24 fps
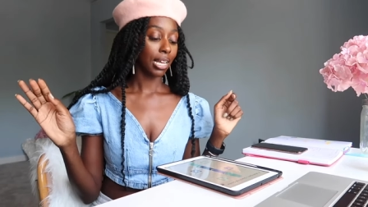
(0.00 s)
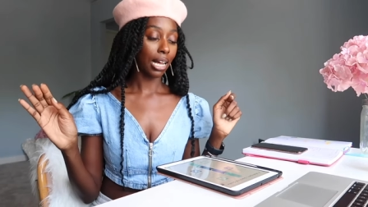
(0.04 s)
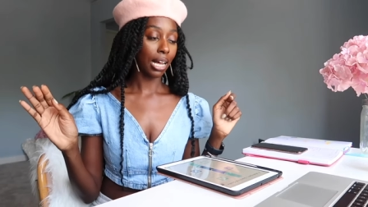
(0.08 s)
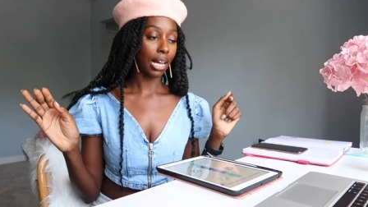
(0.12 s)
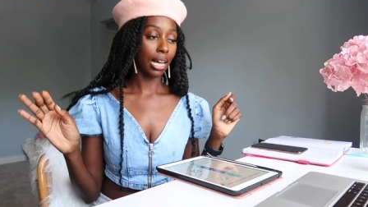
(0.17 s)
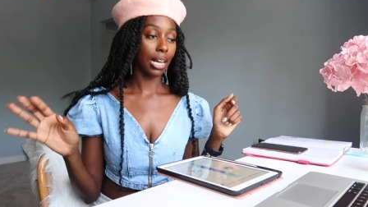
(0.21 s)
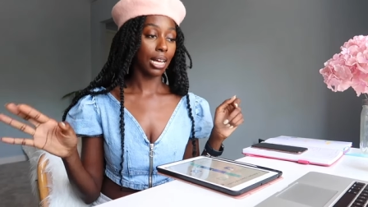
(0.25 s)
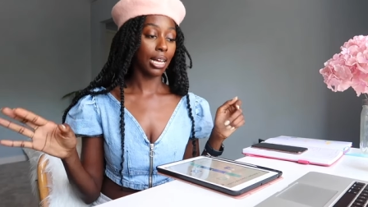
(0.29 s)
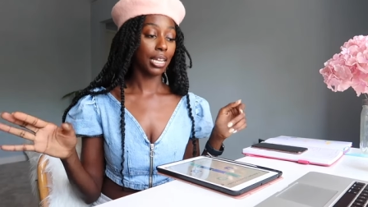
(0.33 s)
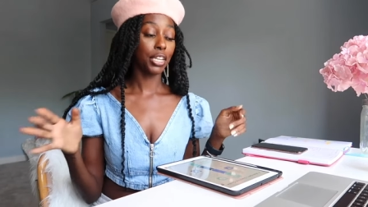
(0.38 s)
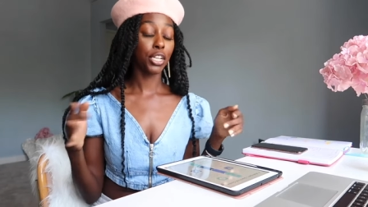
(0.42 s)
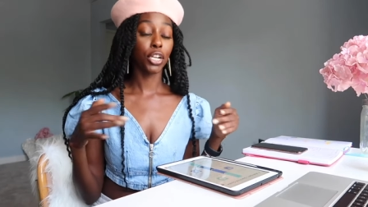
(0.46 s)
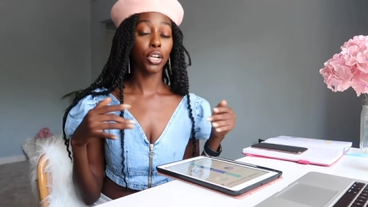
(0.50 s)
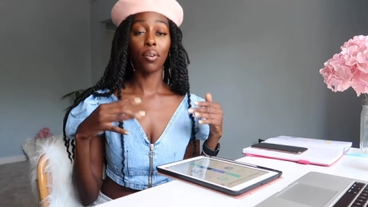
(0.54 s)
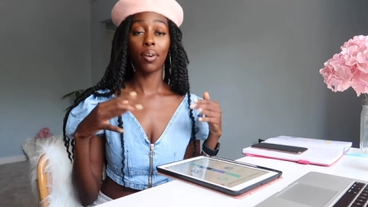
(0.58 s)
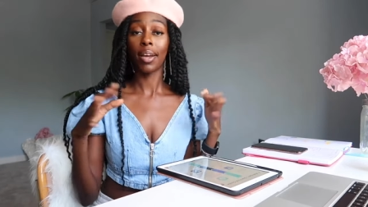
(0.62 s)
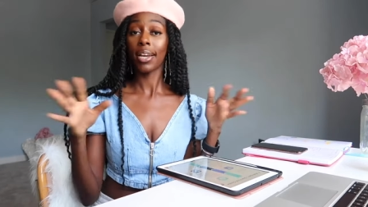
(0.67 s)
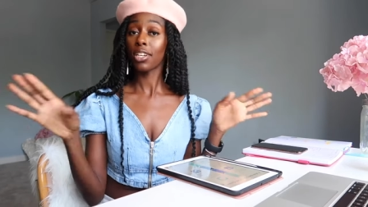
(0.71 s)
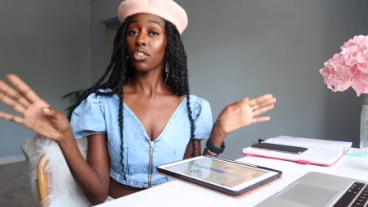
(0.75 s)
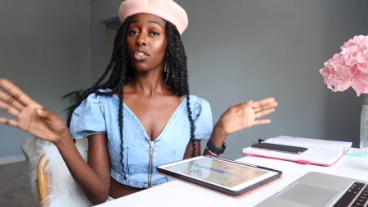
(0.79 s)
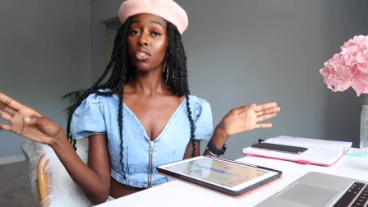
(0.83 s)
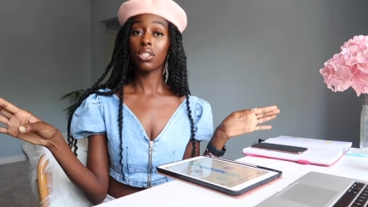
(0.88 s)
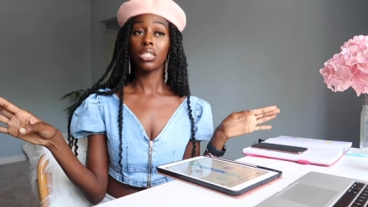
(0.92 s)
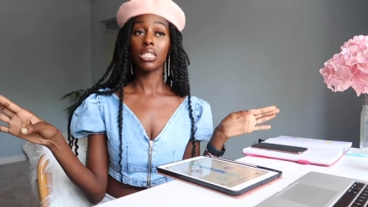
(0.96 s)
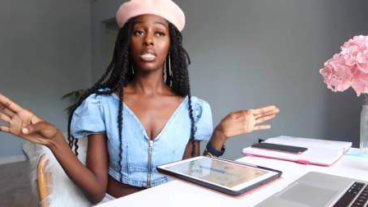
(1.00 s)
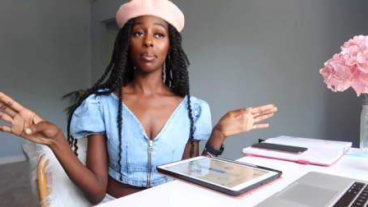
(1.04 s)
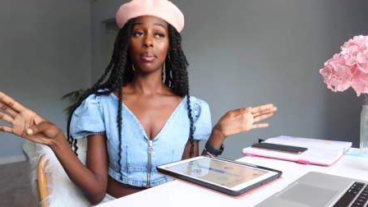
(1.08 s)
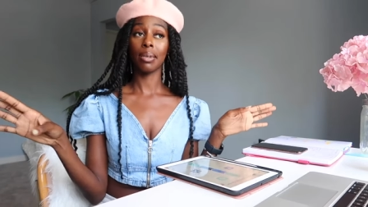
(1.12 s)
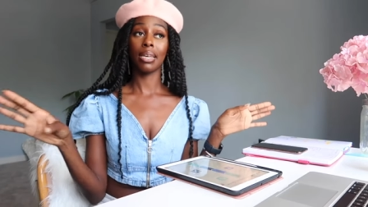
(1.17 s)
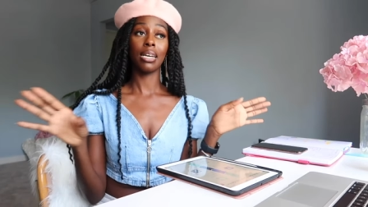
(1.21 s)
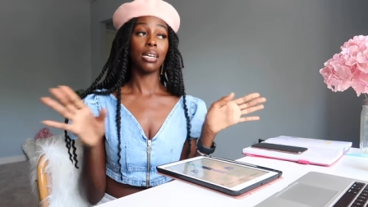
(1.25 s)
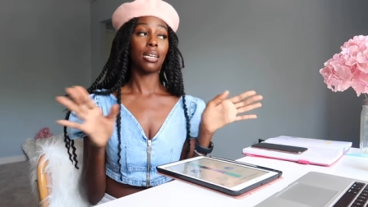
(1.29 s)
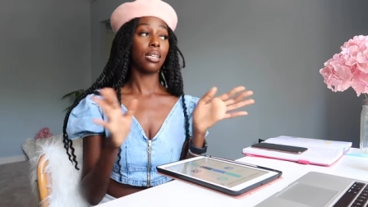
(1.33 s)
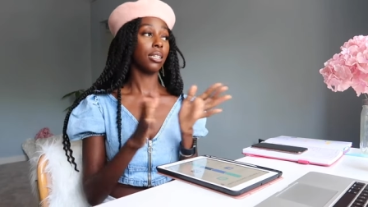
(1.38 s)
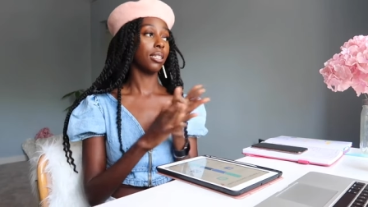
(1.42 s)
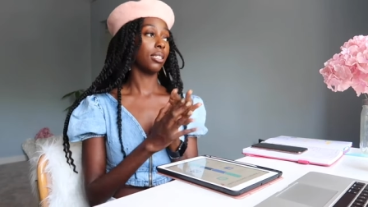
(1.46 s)
Uh, any corrections,
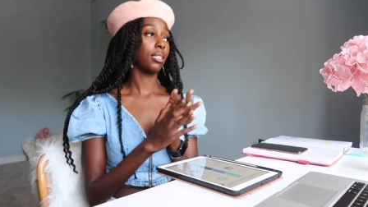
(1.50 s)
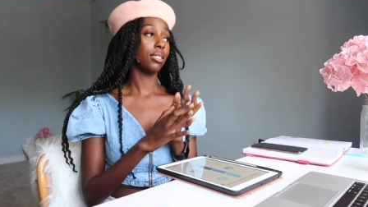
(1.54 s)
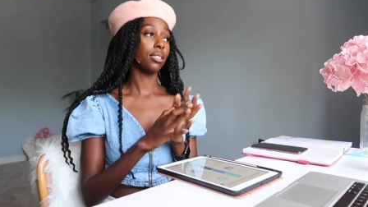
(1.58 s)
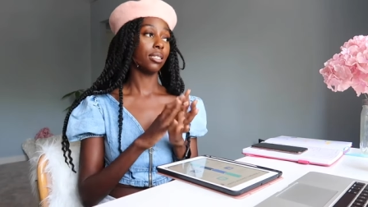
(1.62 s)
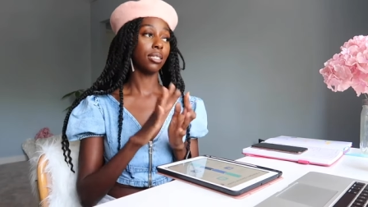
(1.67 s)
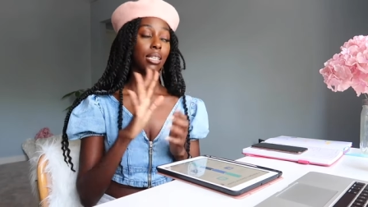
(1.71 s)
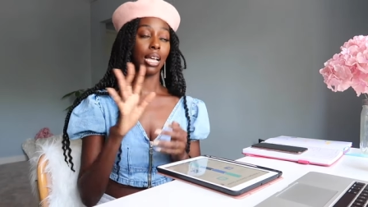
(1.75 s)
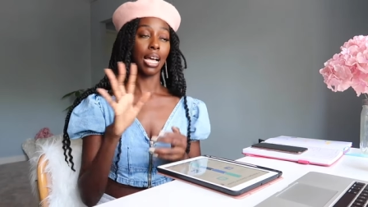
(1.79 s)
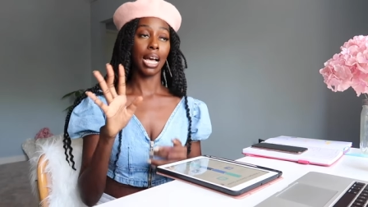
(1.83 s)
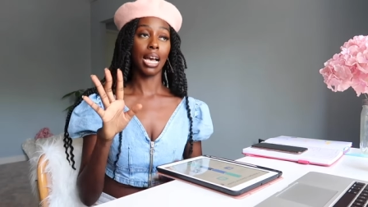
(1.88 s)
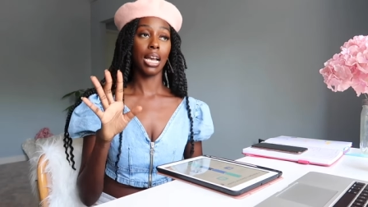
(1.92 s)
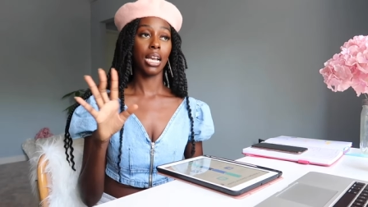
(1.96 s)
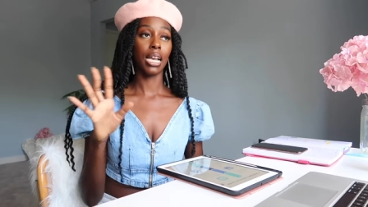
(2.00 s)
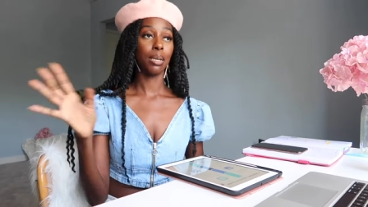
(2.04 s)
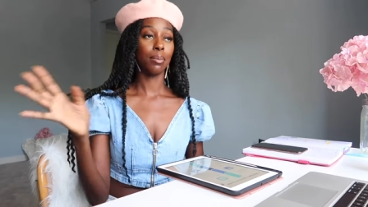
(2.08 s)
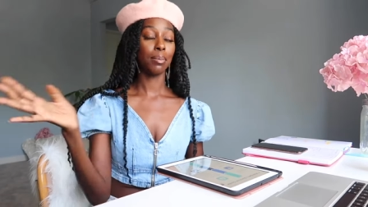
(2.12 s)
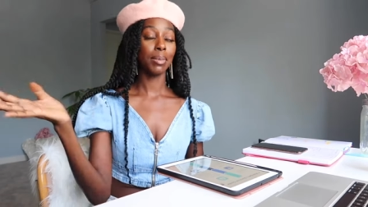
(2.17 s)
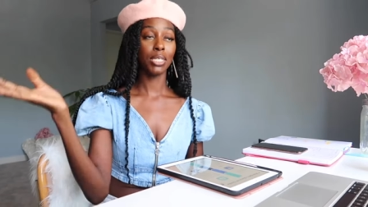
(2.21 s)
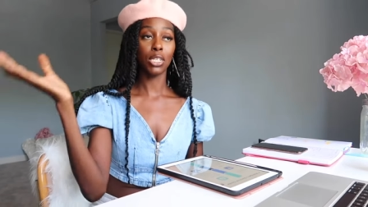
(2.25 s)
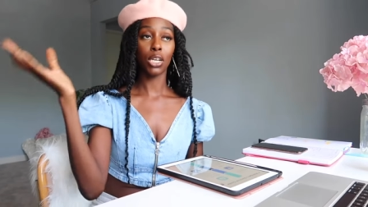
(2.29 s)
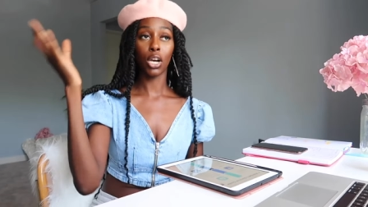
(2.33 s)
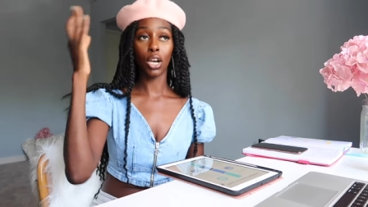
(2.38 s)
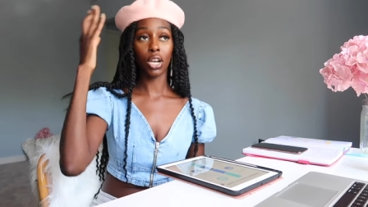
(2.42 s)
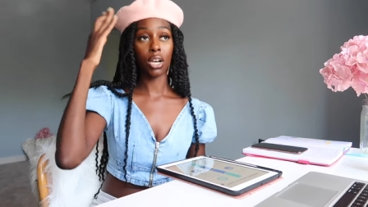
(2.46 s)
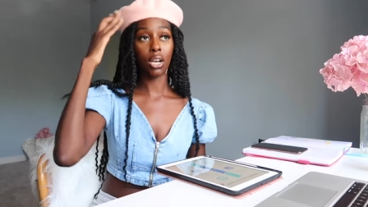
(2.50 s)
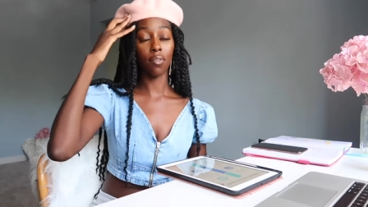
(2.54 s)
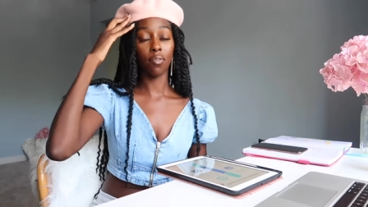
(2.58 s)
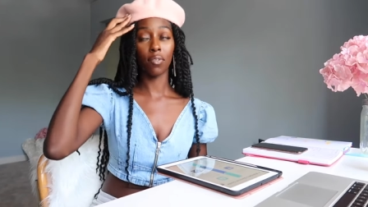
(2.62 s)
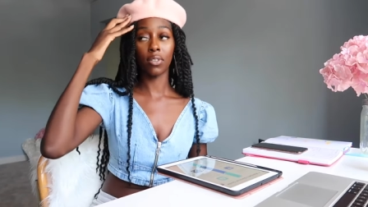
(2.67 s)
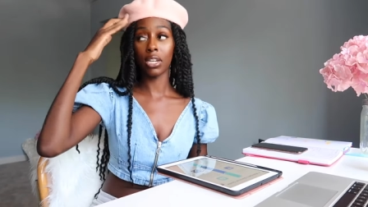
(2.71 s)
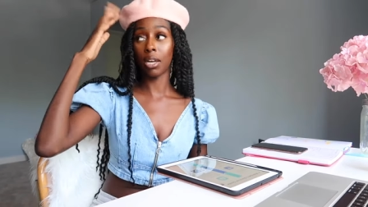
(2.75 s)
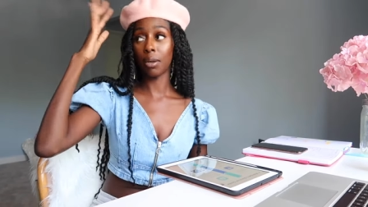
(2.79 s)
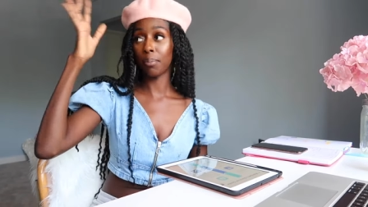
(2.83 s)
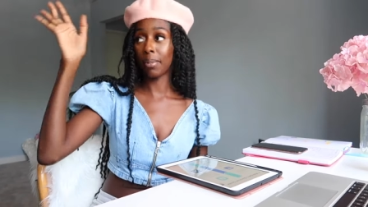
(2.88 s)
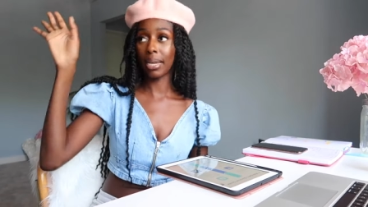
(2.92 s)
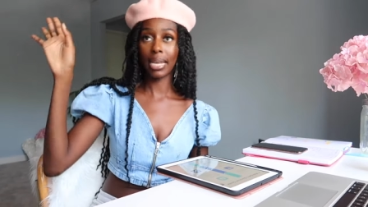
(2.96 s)
because I'd be talking off the
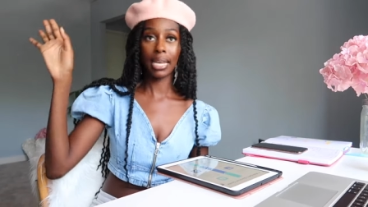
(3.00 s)
top of my